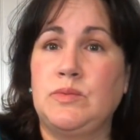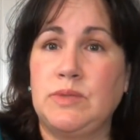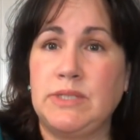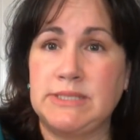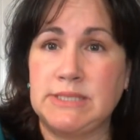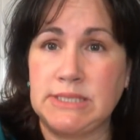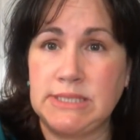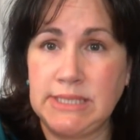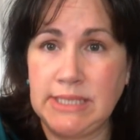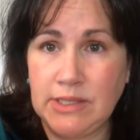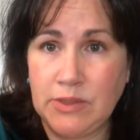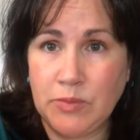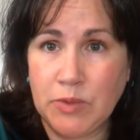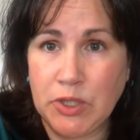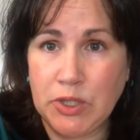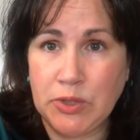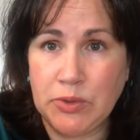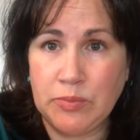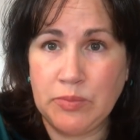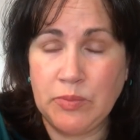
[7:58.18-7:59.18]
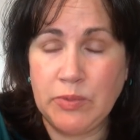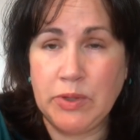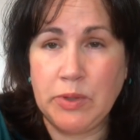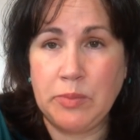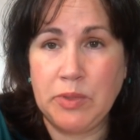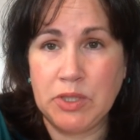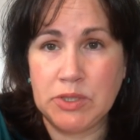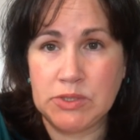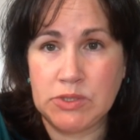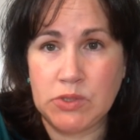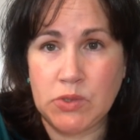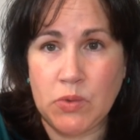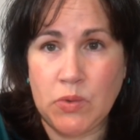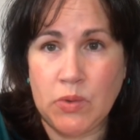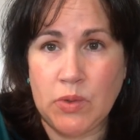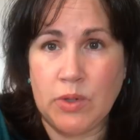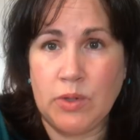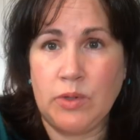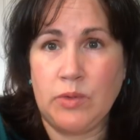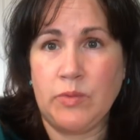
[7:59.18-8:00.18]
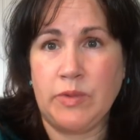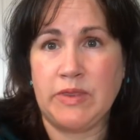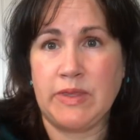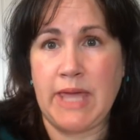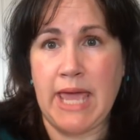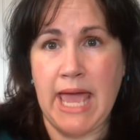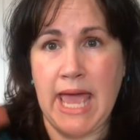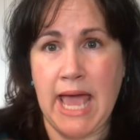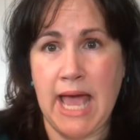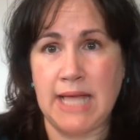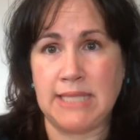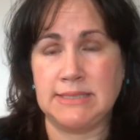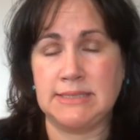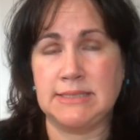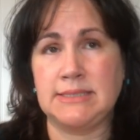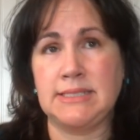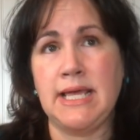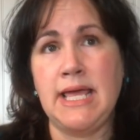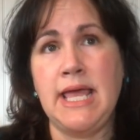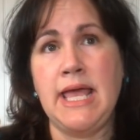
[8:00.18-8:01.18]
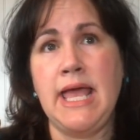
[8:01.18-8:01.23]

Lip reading: it's a tea room with a bookstore with cats.